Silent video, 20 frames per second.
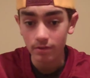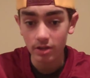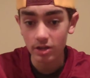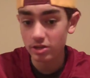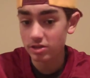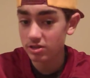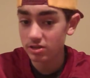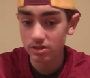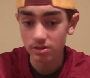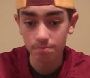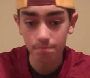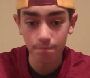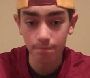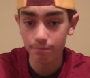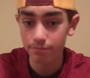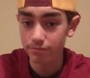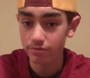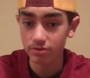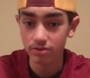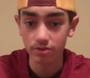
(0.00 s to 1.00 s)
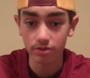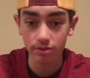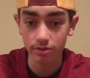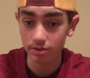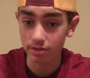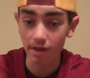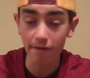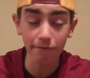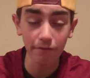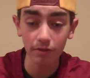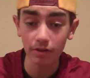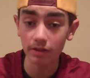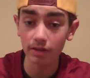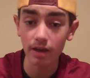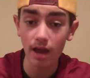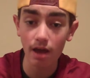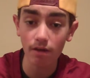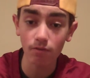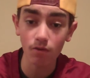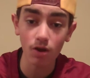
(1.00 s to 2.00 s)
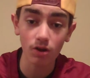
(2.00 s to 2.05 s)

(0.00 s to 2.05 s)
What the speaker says: It's definitely not